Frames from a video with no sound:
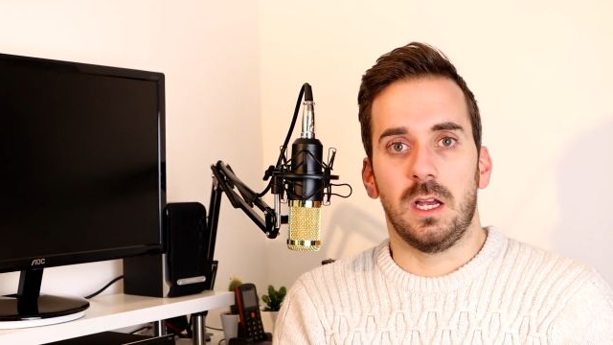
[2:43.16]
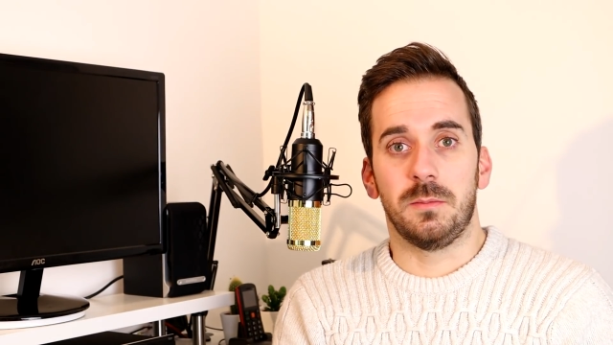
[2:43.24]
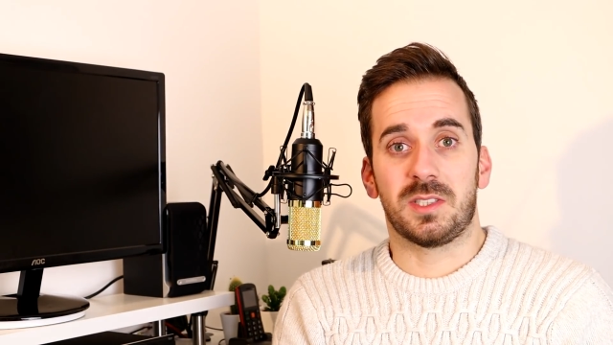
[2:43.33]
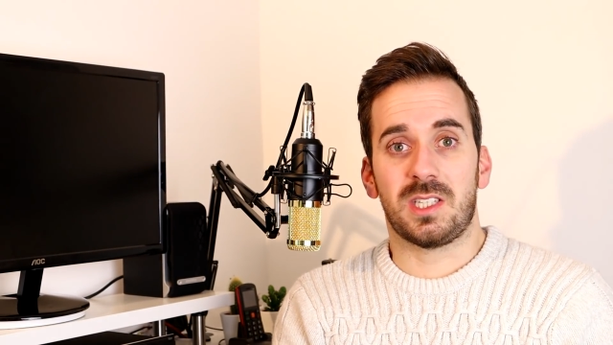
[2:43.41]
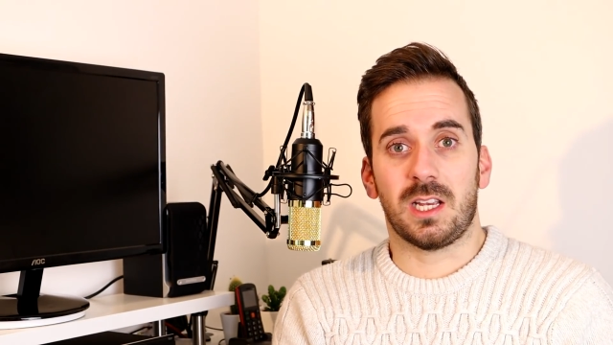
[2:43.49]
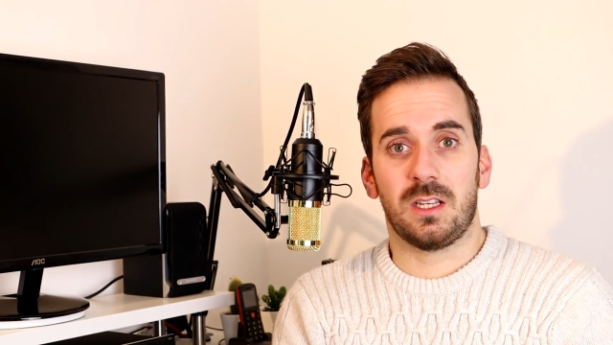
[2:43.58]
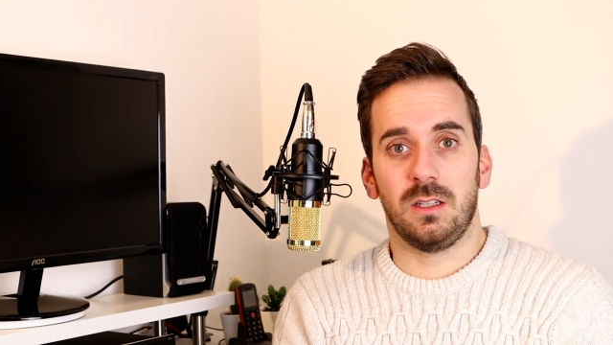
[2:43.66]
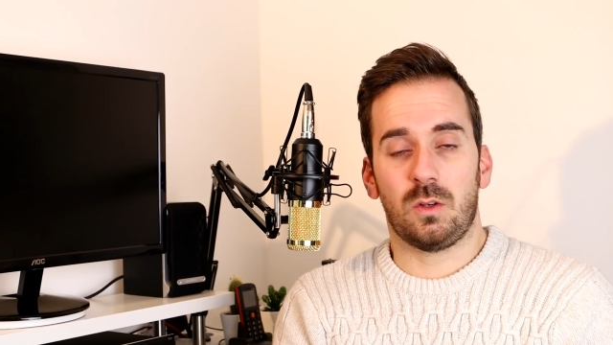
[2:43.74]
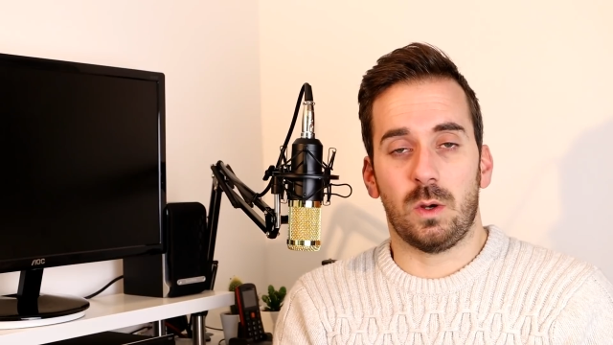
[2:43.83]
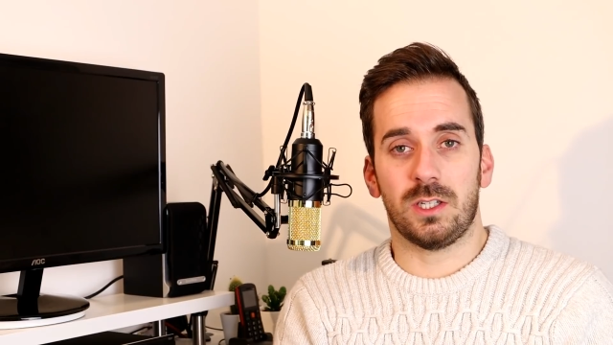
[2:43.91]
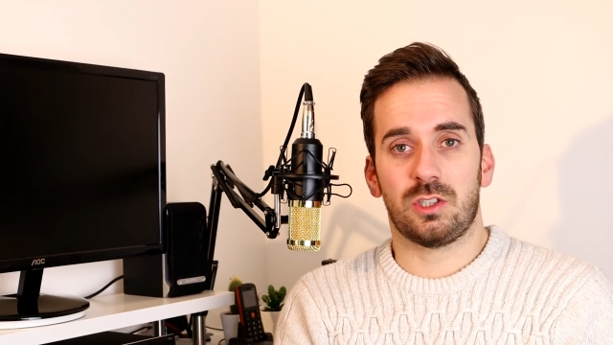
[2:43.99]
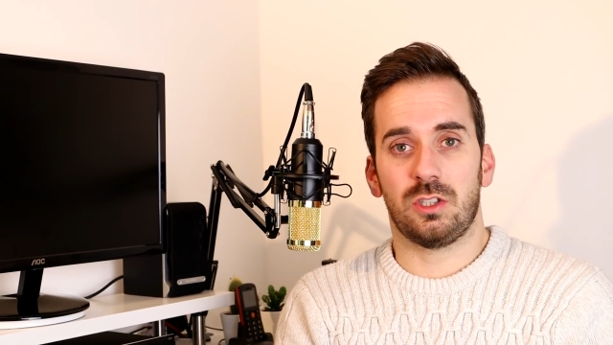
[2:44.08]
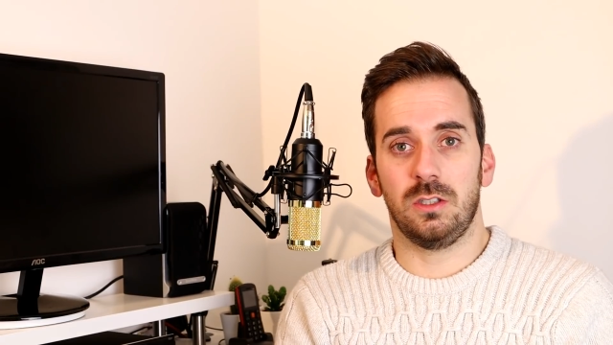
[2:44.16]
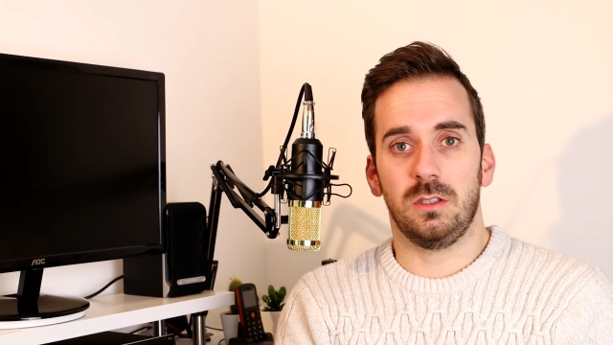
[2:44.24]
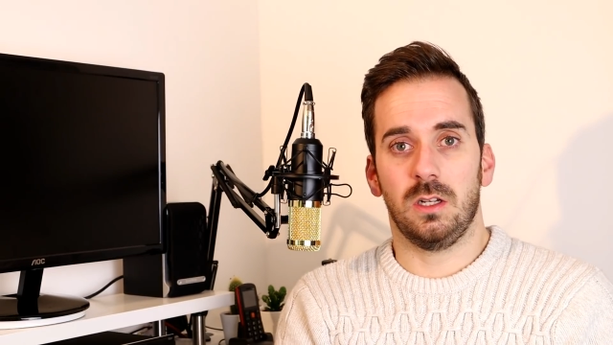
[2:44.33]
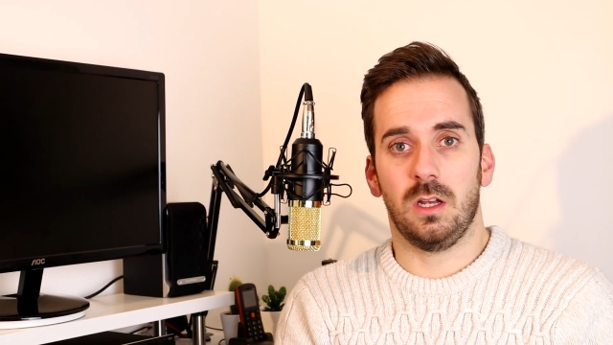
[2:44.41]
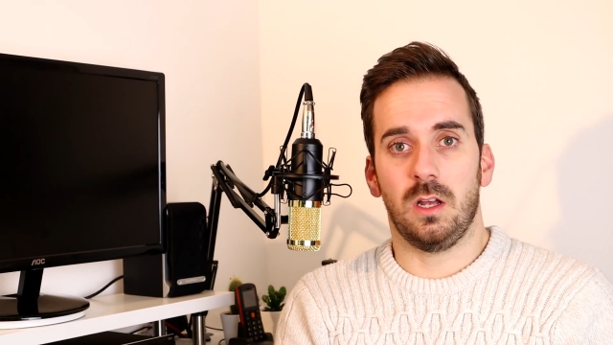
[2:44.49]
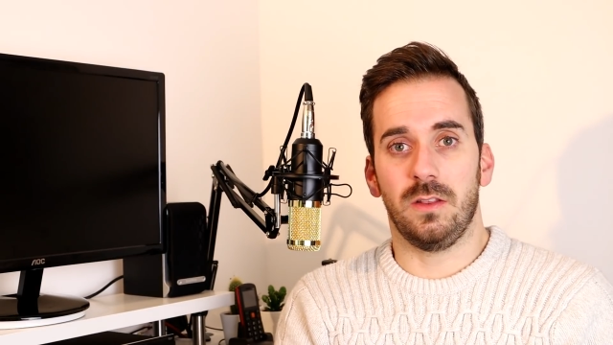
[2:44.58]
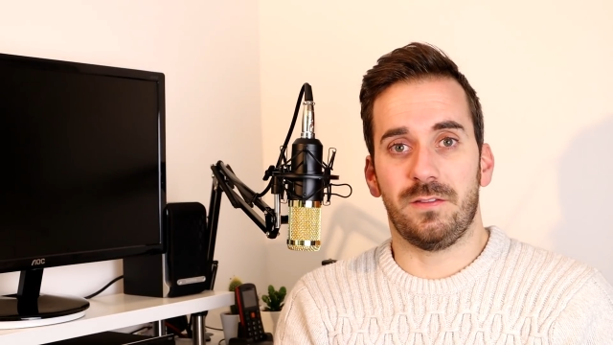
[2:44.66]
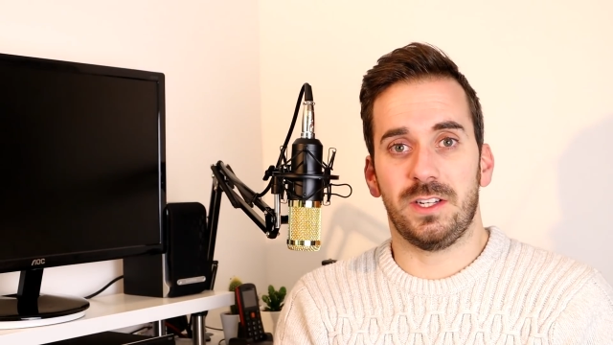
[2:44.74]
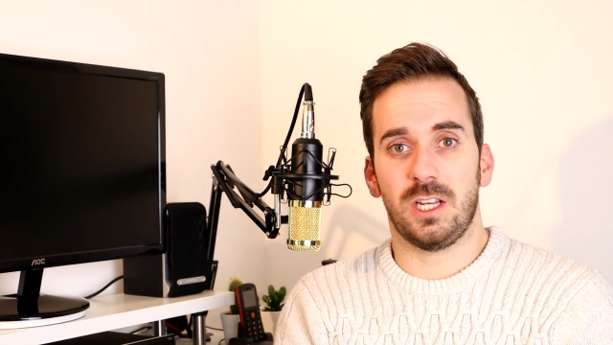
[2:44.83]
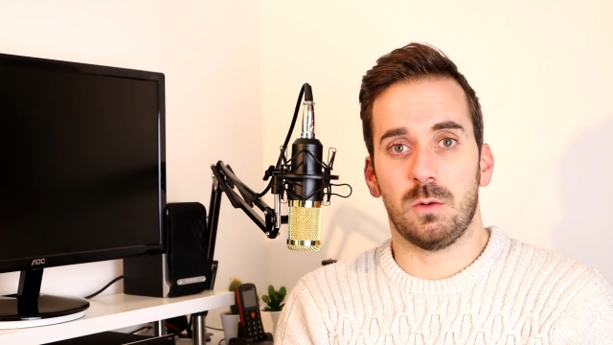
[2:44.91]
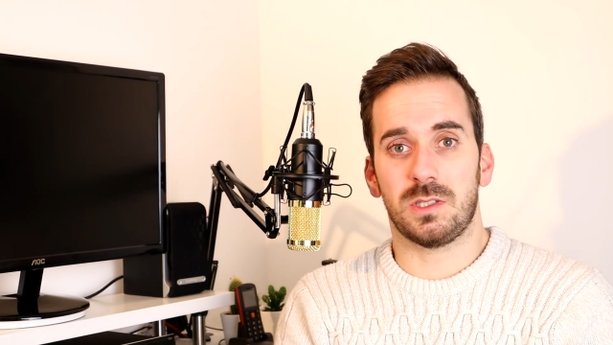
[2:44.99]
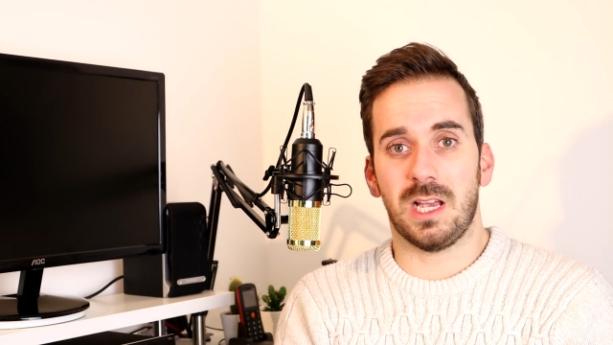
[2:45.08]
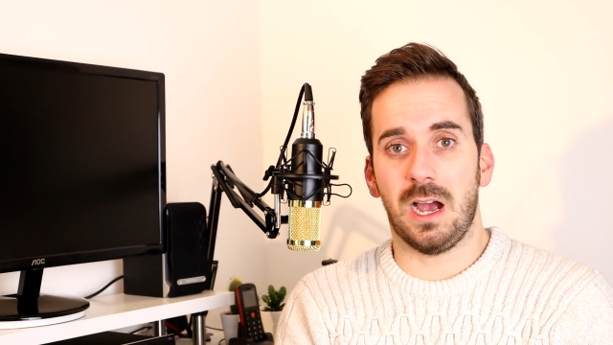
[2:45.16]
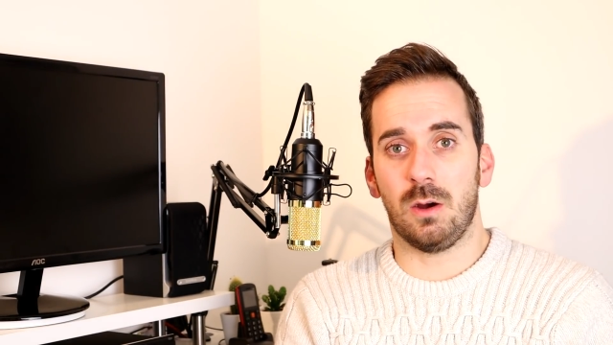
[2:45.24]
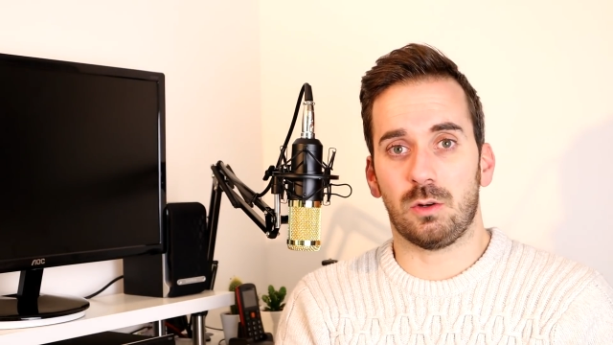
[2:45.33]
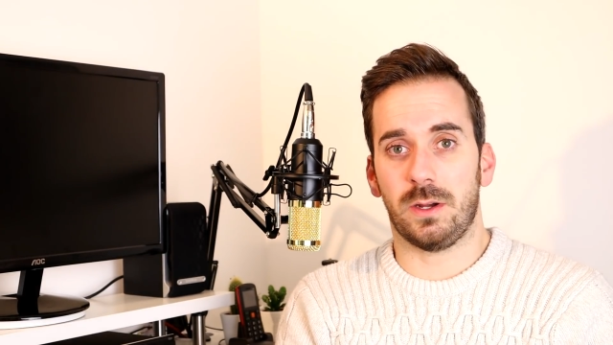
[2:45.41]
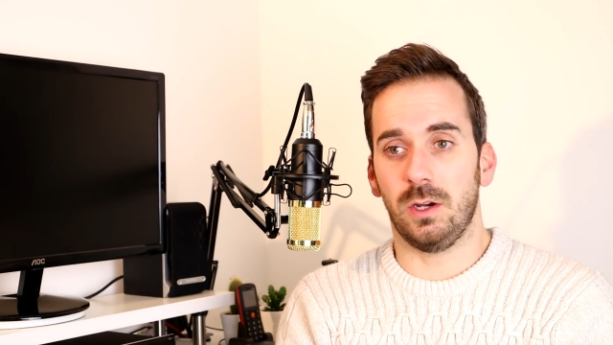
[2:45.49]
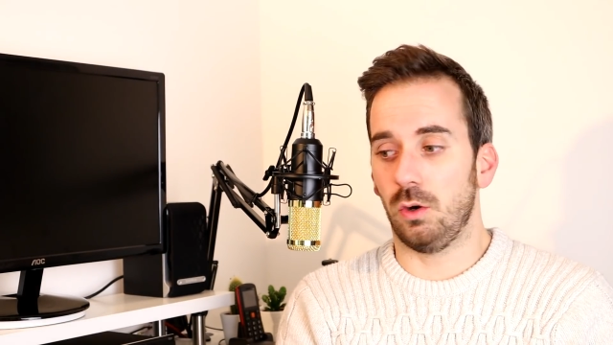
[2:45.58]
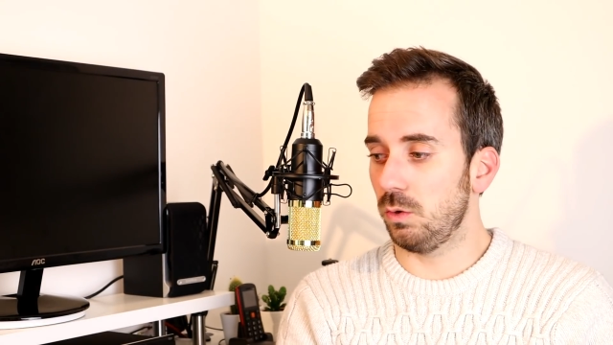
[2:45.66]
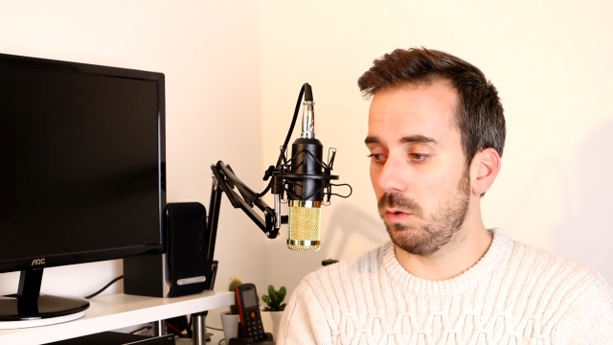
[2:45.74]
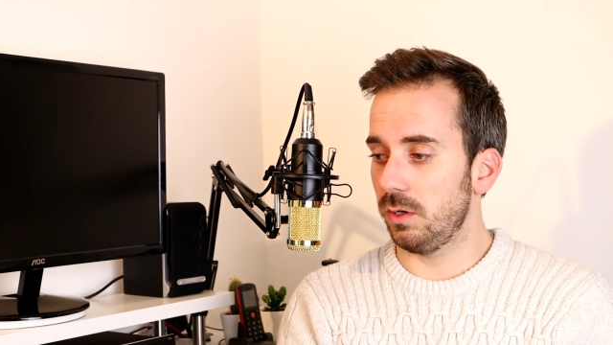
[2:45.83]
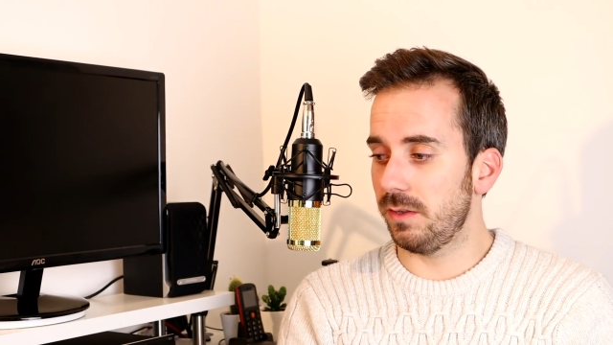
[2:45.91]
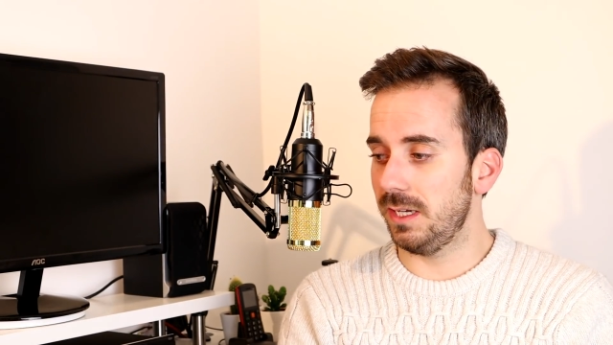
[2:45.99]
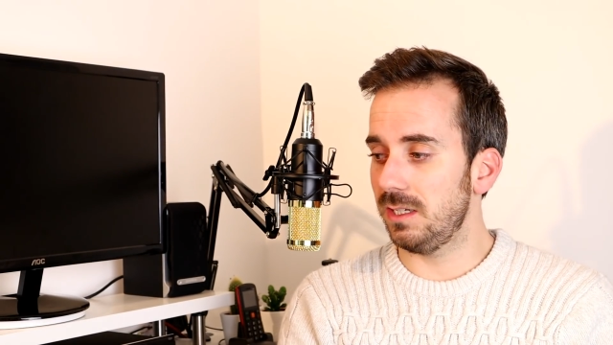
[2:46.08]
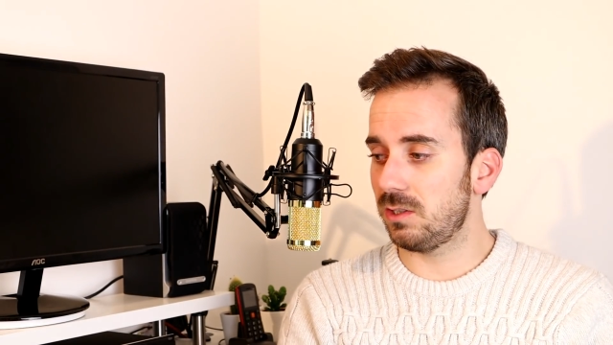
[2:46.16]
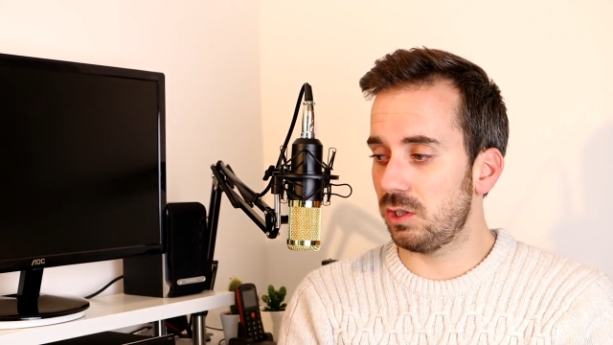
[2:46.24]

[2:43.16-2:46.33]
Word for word: Um, second question on that video was how do I order one of these?